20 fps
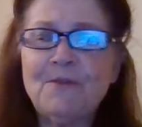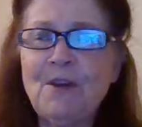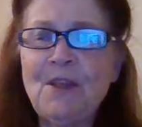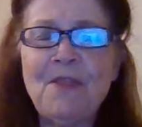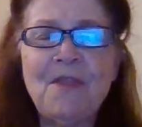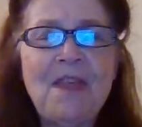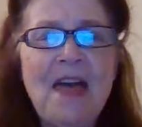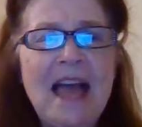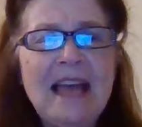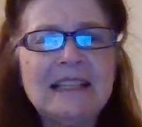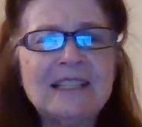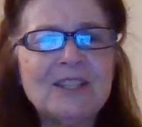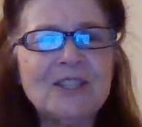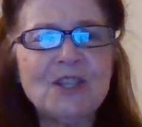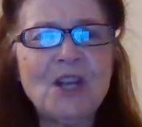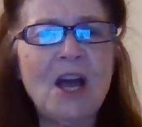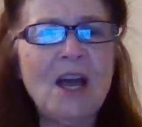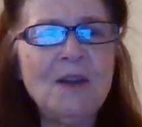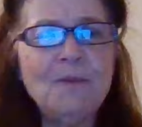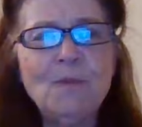for that
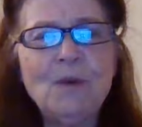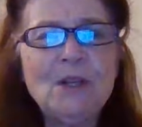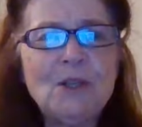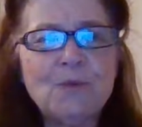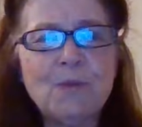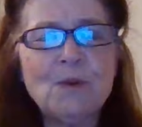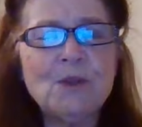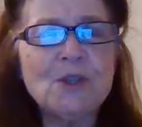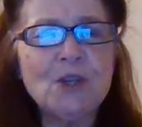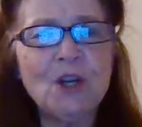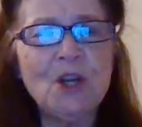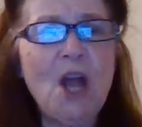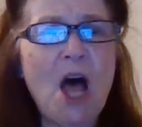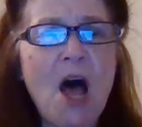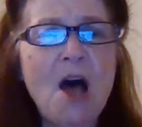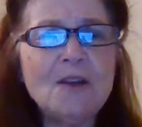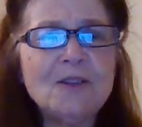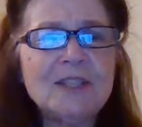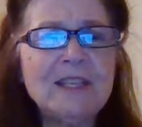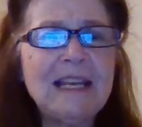son which was
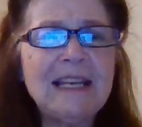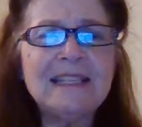lost